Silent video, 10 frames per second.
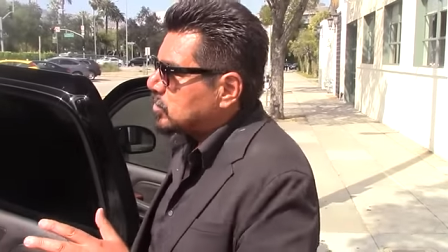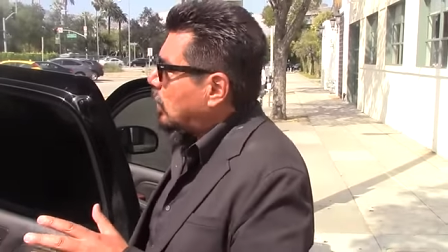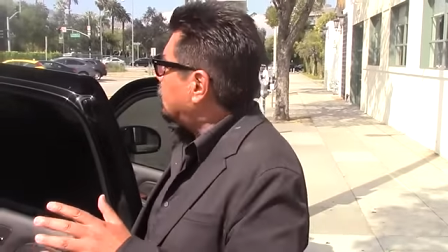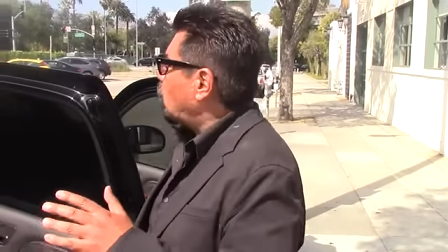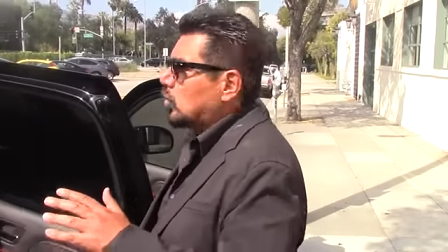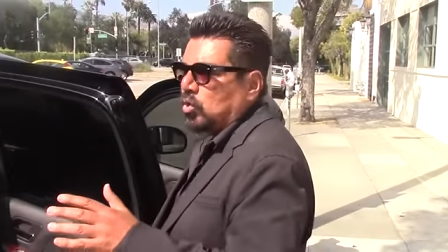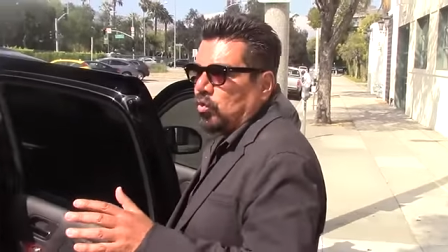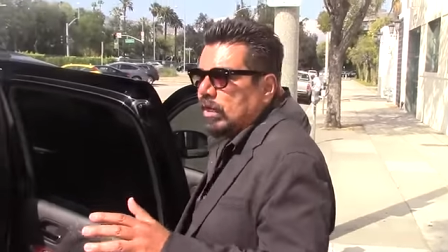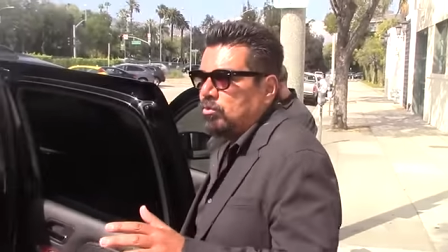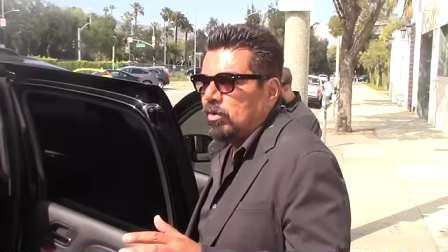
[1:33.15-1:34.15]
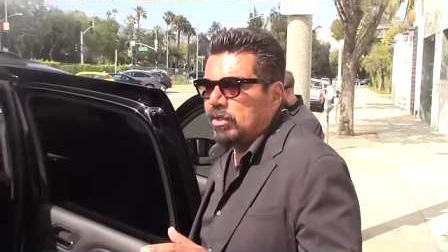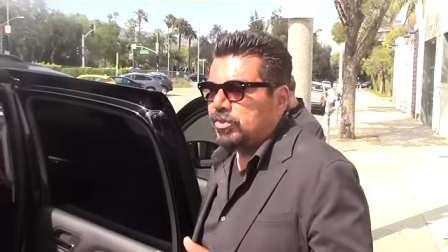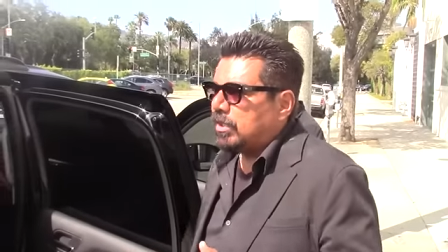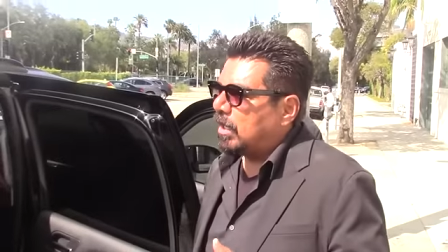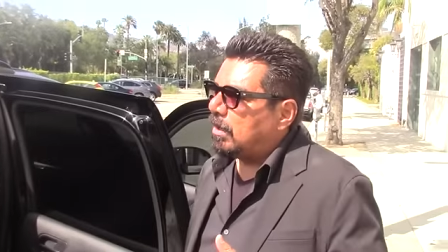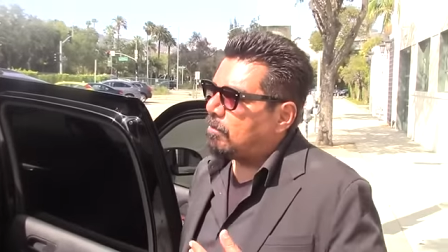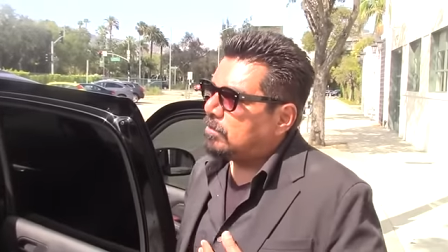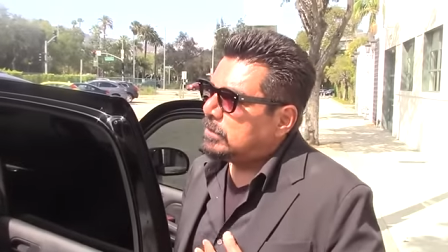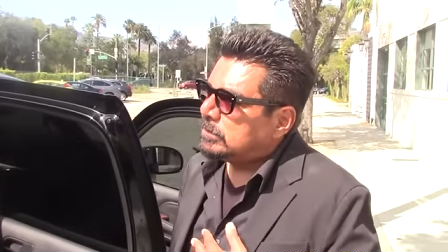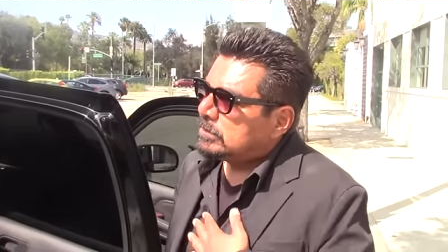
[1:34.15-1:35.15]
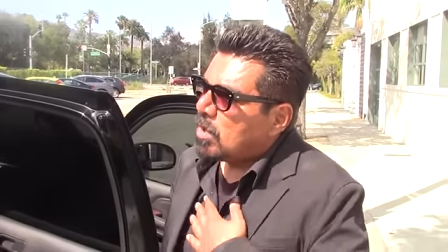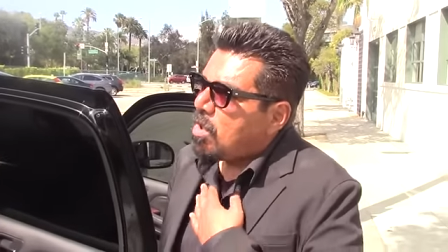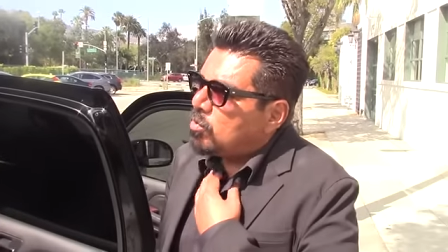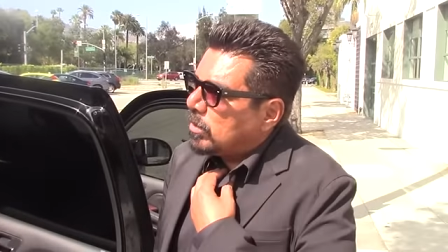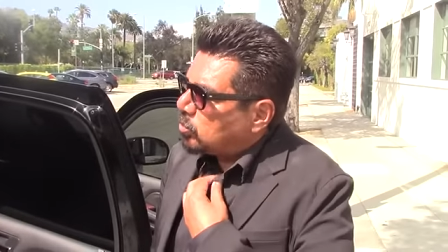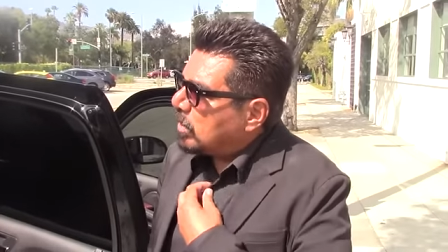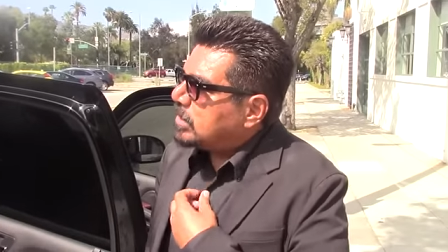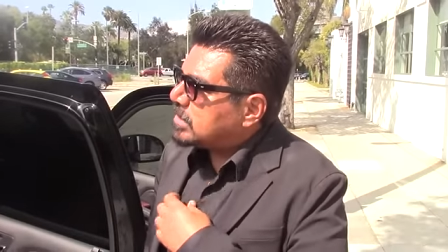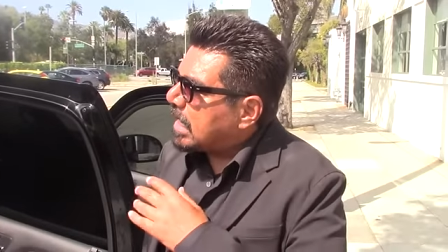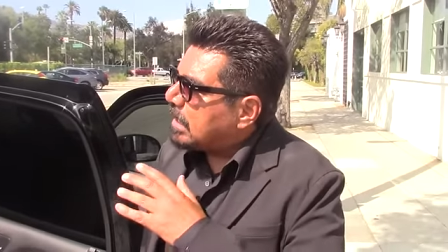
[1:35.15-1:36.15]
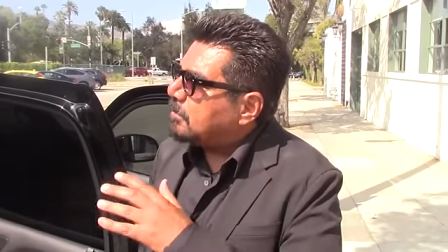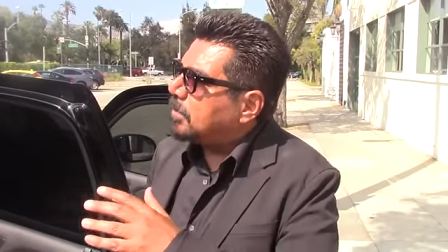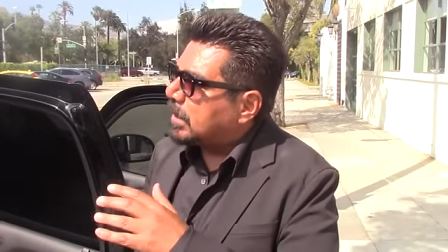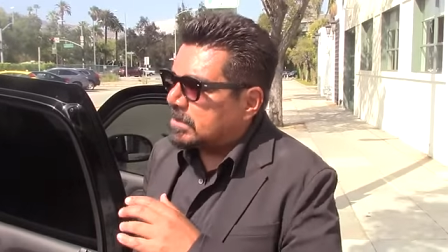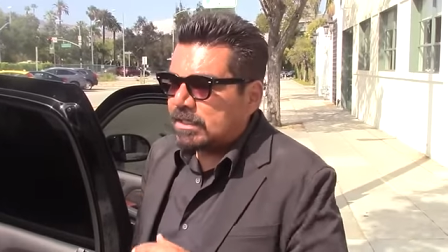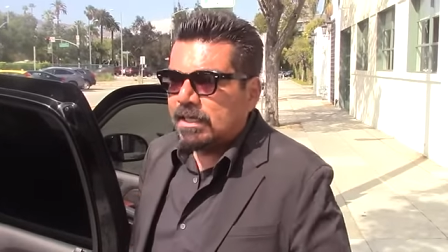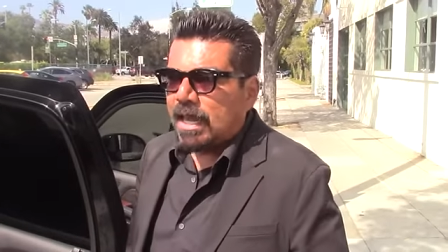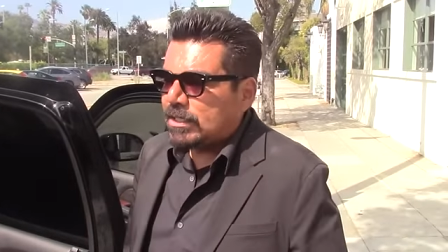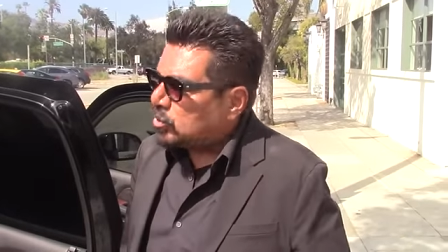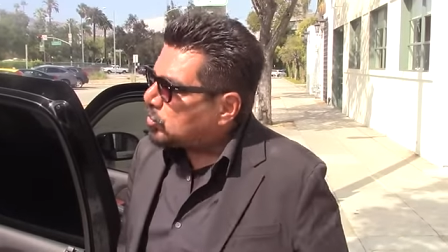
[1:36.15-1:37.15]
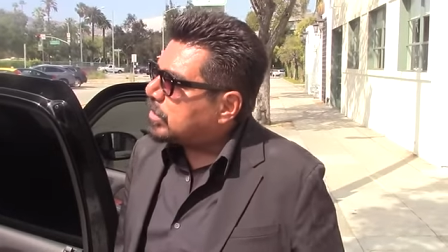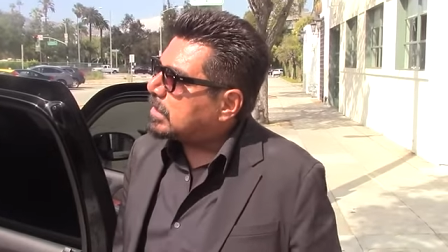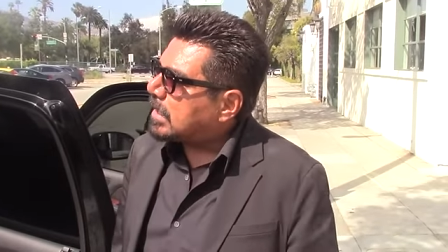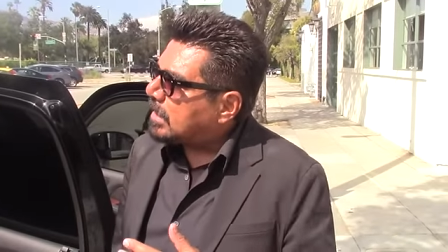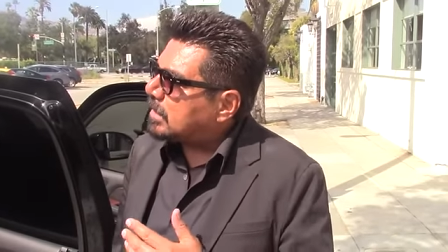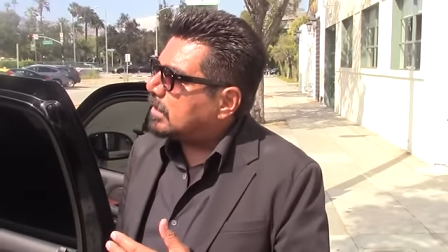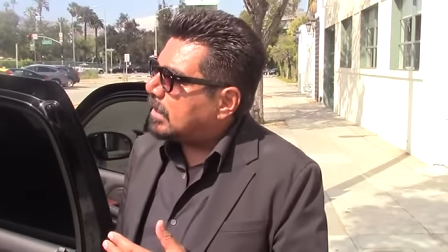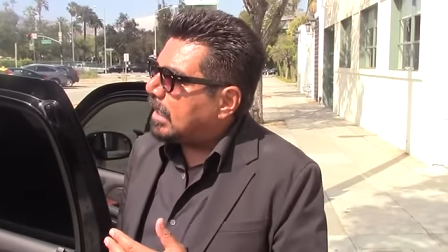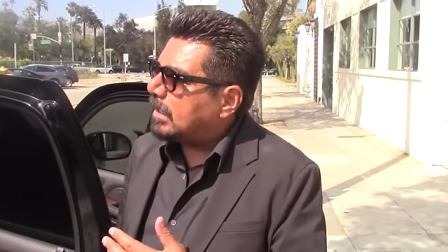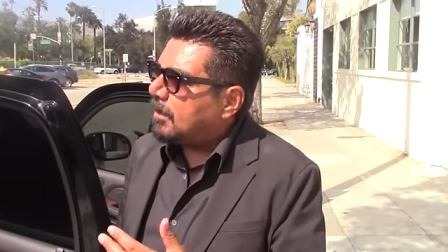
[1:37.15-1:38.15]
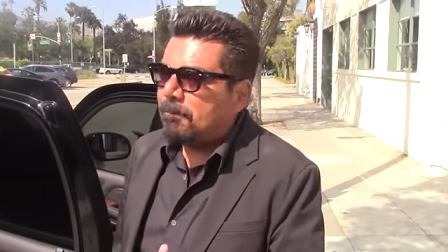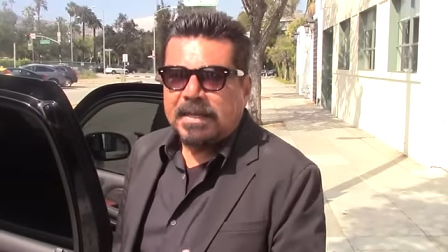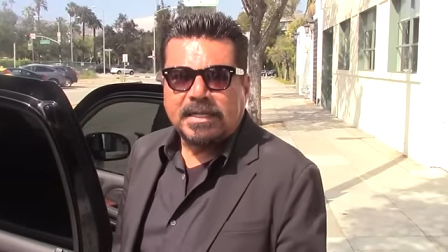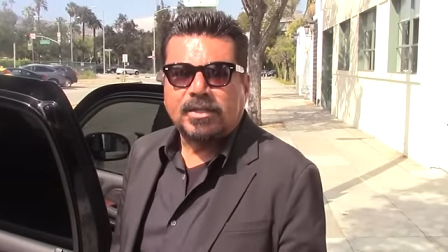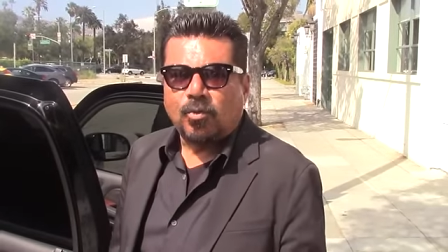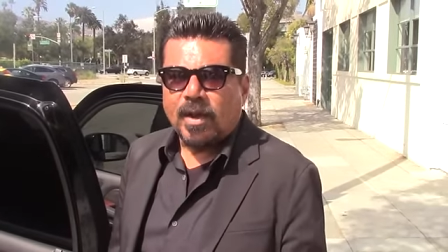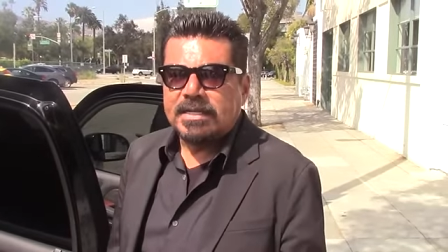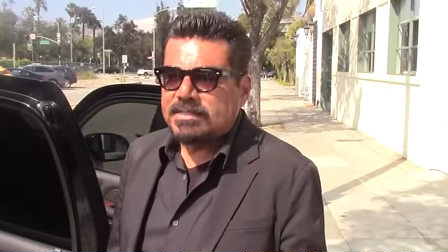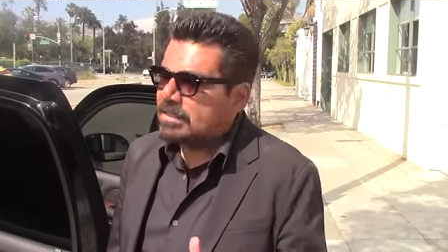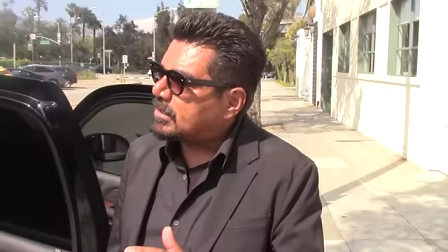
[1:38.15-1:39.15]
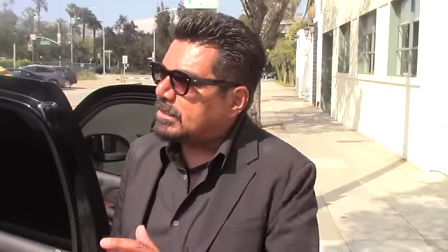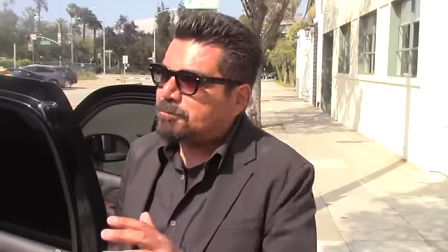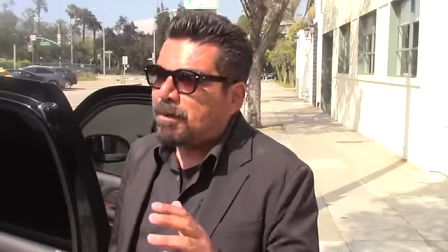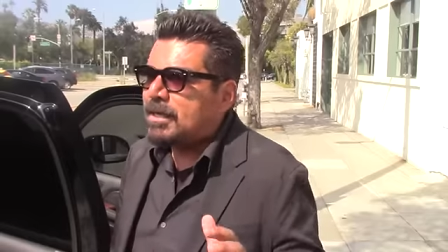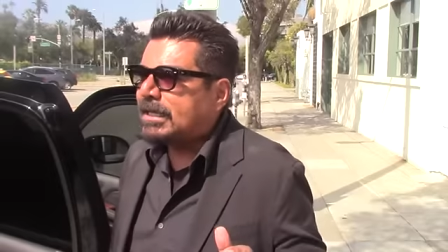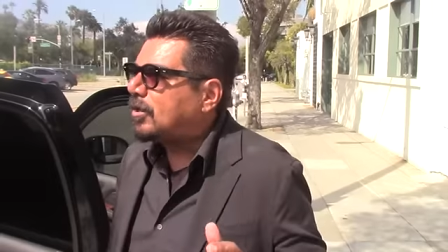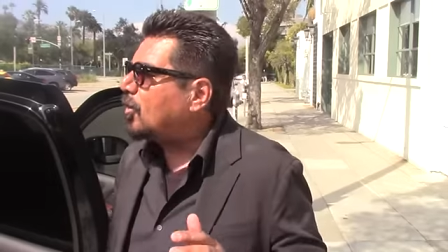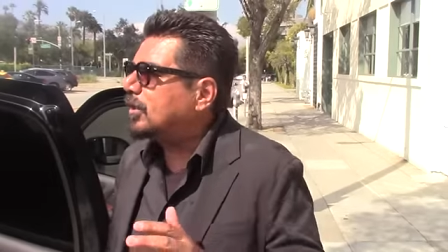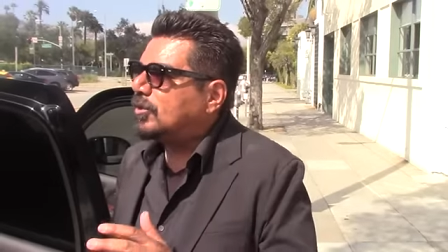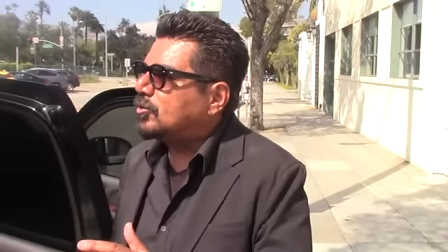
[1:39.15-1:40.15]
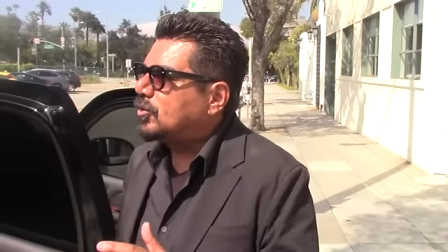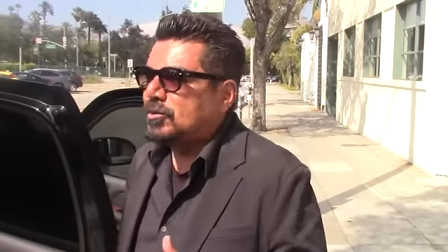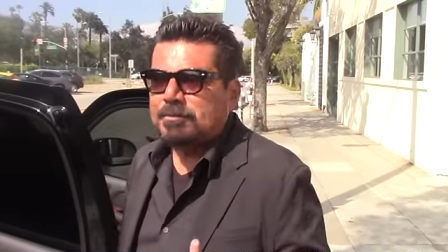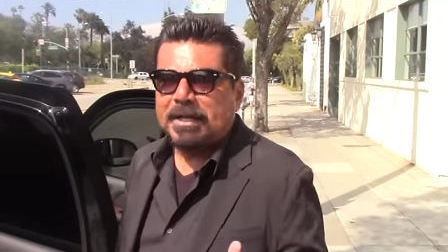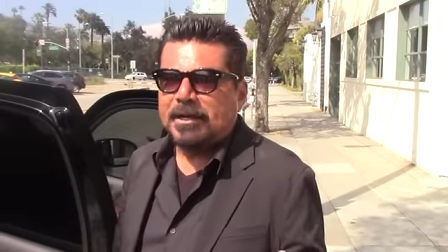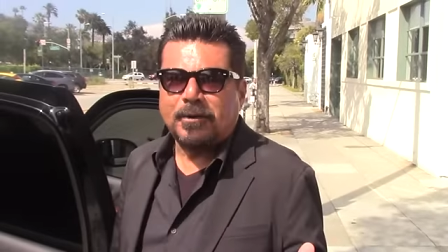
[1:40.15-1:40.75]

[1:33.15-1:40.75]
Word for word: So I don't agree with um, with what he's saying, but uh, I do think that that him being in the race, listen, he's punking all the other dudes, man. He